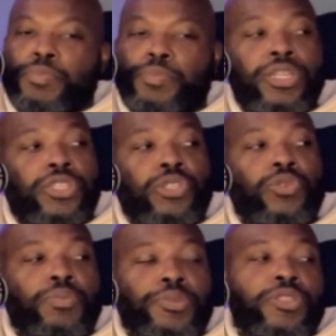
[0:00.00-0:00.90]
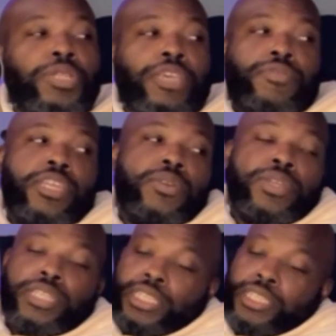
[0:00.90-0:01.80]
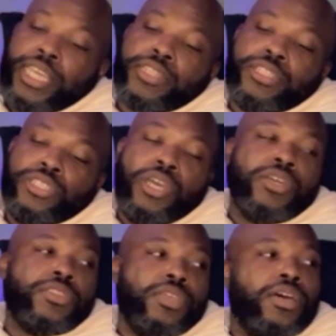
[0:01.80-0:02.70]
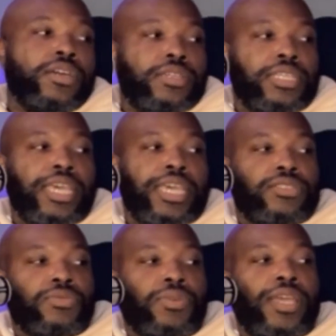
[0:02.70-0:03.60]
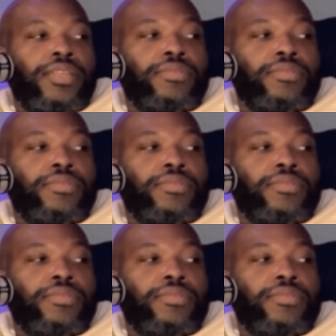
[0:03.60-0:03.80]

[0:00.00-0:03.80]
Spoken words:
But do you, if there is, because like the Young Thug case, right?